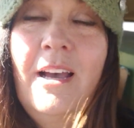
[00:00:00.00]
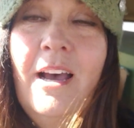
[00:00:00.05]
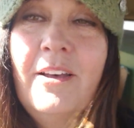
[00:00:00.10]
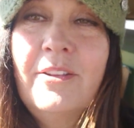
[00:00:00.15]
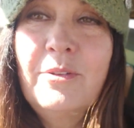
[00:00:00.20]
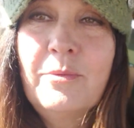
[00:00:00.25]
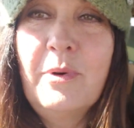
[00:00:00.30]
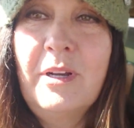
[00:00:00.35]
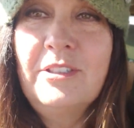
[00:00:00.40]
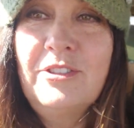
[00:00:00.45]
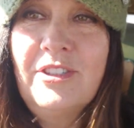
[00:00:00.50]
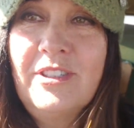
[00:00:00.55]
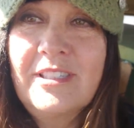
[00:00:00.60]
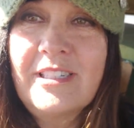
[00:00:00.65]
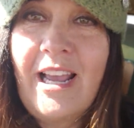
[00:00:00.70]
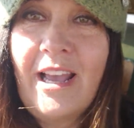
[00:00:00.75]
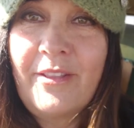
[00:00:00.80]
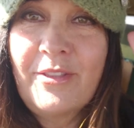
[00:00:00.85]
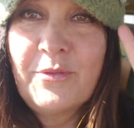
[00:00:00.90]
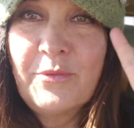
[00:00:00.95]
The other one.
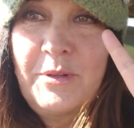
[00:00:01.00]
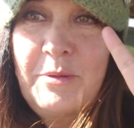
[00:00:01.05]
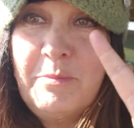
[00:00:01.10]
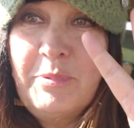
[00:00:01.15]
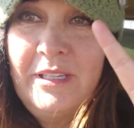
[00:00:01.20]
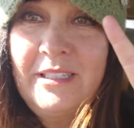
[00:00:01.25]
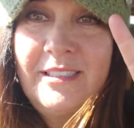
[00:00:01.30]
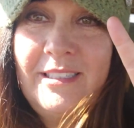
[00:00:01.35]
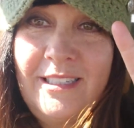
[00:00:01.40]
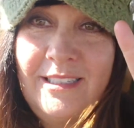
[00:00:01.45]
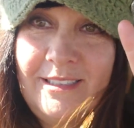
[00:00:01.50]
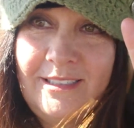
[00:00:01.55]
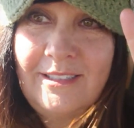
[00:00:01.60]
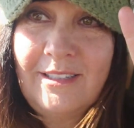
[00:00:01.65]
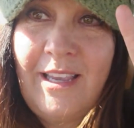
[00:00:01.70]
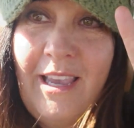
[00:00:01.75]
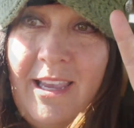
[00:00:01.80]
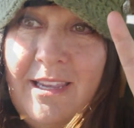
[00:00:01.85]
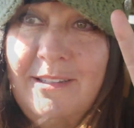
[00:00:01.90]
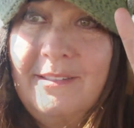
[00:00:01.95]
She's got three
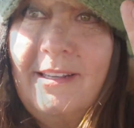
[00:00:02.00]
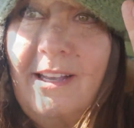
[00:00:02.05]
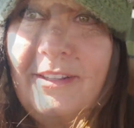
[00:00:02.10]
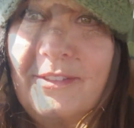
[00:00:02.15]
pieces. Okay?